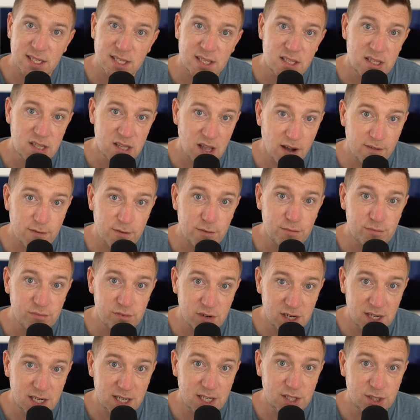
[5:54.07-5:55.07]
is another
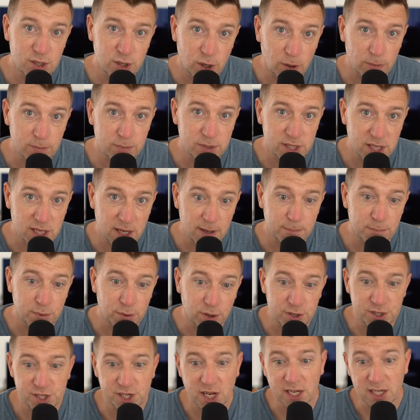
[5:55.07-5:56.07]
really top tier
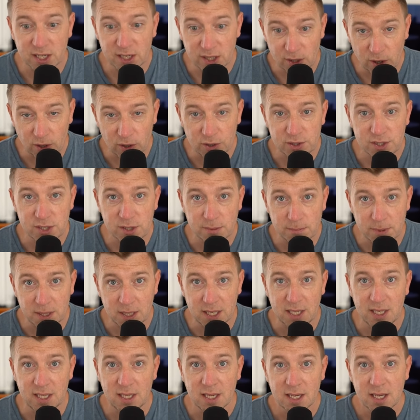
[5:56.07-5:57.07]
project not to
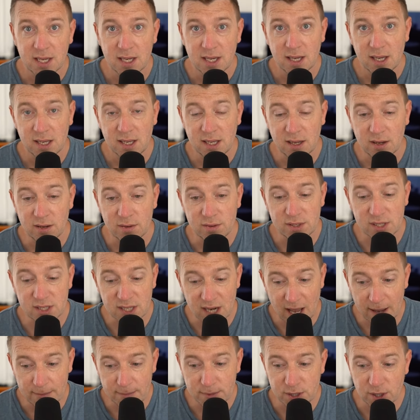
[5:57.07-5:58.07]
be, you know,
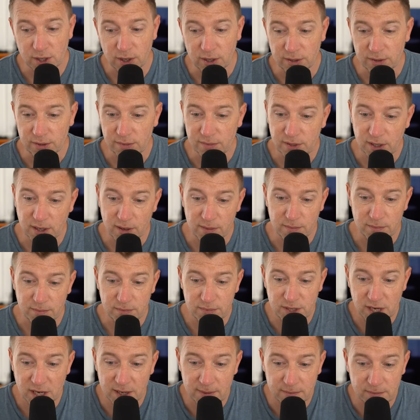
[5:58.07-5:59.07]
slept on. You
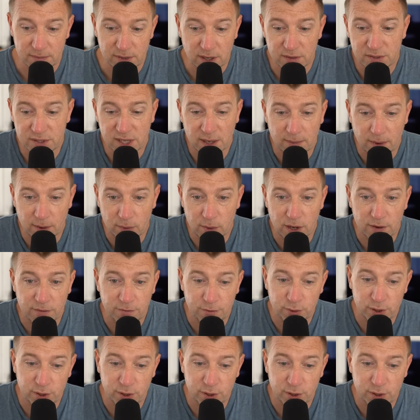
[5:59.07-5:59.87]
know, don't take my word